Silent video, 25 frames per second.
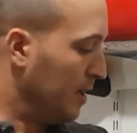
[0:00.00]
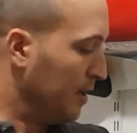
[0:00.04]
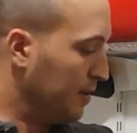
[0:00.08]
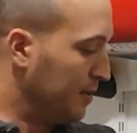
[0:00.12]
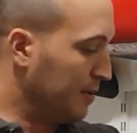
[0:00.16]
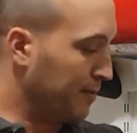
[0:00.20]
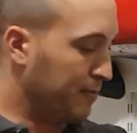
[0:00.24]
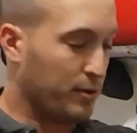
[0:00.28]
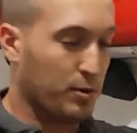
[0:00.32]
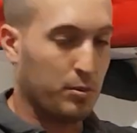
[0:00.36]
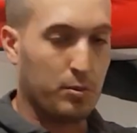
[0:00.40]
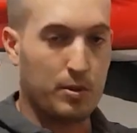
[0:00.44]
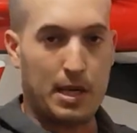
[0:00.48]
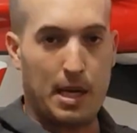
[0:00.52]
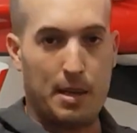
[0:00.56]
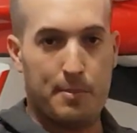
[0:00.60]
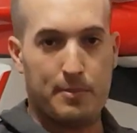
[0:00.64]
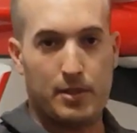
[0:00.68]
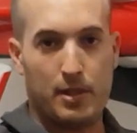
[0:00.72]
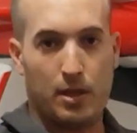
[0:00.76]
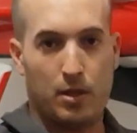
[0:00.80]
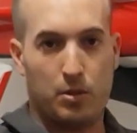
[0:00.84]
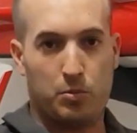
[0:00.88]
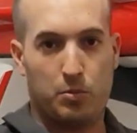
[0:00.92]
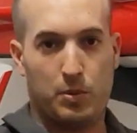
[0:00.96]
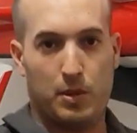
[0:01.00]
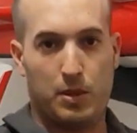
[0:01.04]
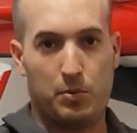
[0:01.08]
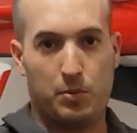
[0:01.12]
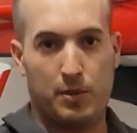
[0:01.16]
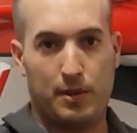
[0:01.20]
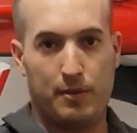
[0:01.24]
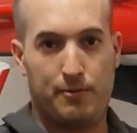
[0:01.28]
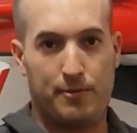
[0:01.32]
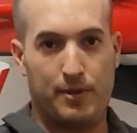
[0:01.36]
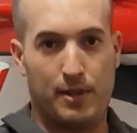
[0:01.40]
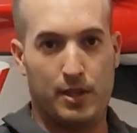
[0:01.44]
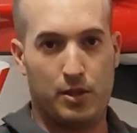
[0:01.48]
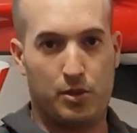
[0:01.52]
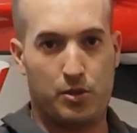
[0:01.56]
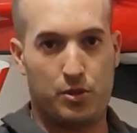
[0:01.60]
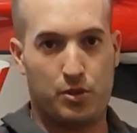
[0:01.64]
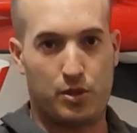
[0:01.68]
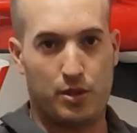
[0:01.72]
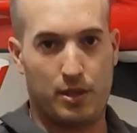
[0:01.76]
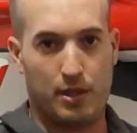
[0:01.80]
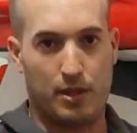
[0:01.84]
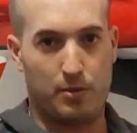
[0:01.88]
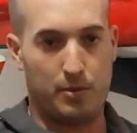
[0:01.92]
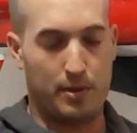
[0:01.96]
the fuel comes out when we
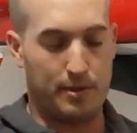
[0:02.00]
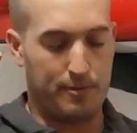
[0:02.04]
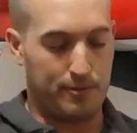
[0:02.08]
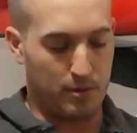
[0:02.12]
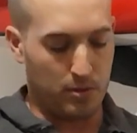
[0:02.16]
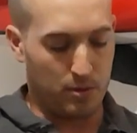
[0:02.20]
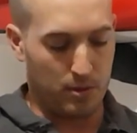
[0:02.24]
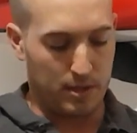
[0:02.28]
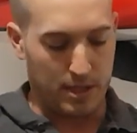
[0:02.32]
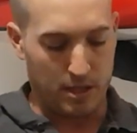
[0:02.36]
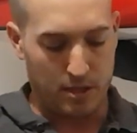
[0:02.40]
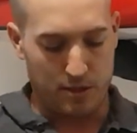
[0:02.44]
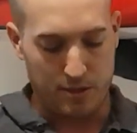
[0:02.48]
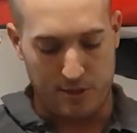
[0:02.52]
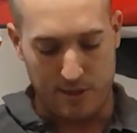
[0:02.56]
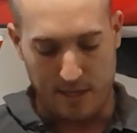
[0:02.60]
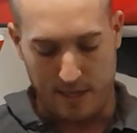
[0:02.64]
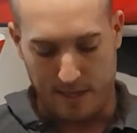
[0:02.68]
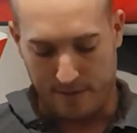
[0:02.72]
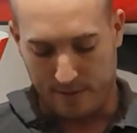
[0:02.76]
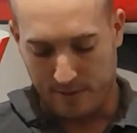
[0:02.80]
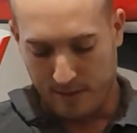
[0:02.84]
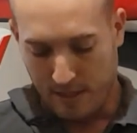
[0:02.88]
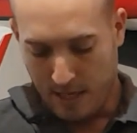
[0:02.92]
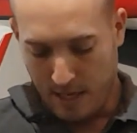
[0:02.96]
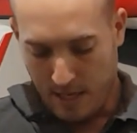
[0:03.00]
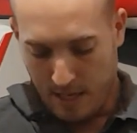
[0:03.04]
finish refueling our jet.